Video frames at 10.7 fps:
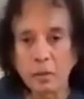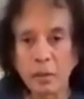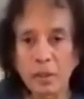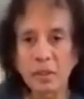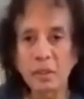
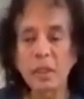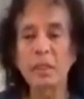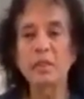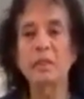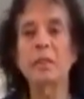The reason
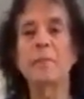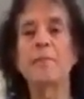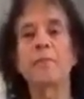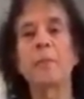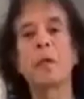is
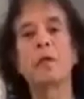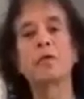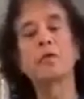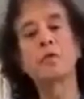to